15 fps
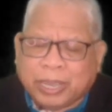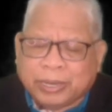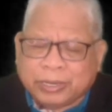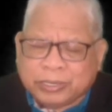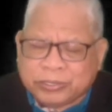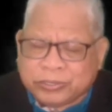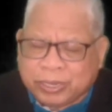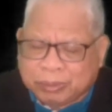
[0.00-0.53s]

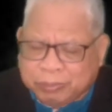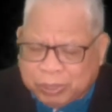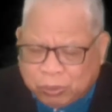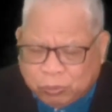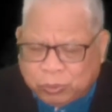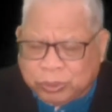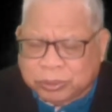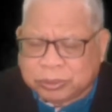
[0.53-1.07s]
is an
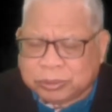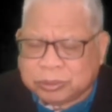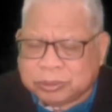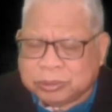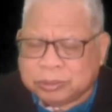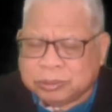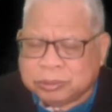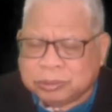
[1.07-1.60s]
Islamic
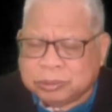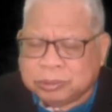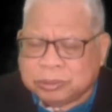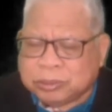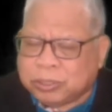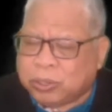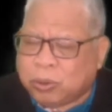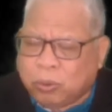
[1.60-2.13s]
world.
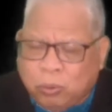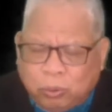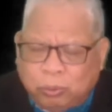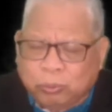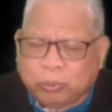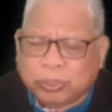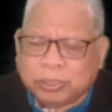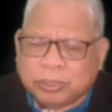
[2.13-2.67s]
The
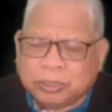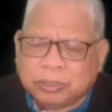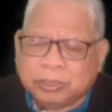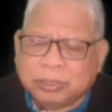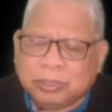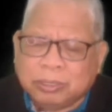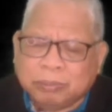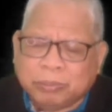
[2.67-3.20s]
whole
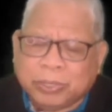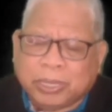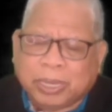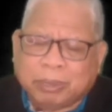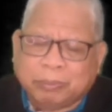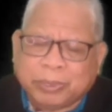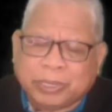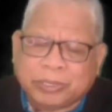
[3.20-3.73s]
world
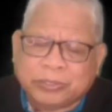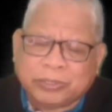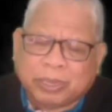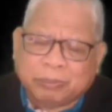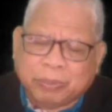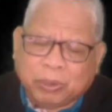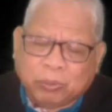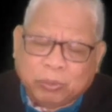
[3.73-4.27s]
become
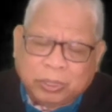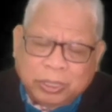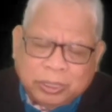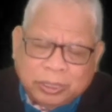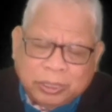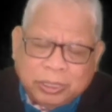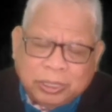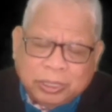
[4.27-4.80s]
an Islamic
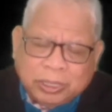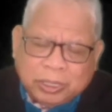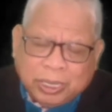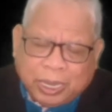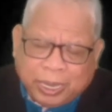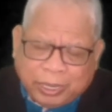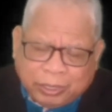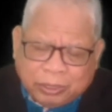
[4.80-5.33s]
world.
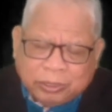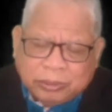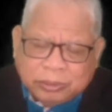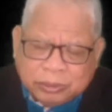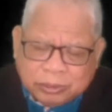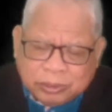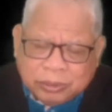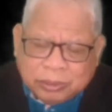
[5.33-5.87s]

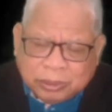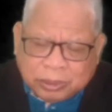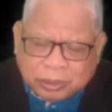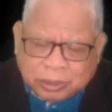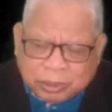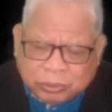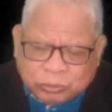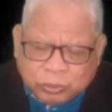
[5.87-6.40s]
And
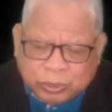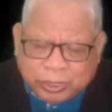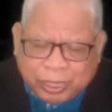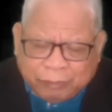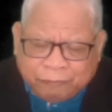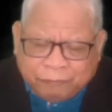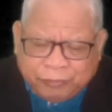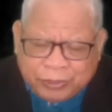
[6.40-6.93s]

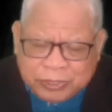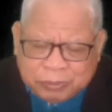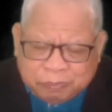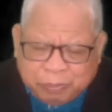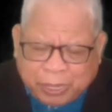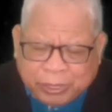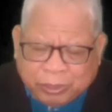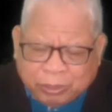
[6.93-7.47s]
so the
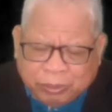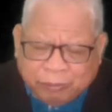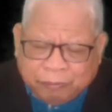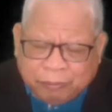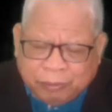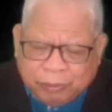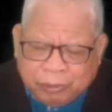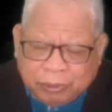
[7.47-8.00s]
first
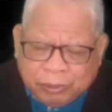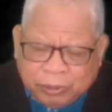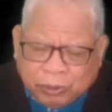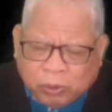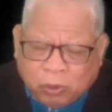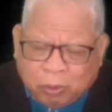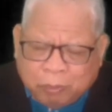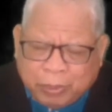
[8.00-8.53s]
part of
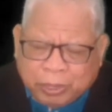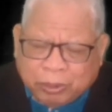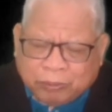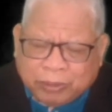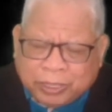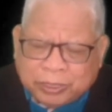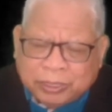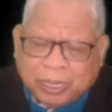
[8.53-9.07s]
the
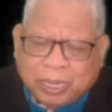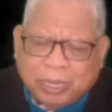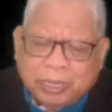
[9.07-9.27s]
command of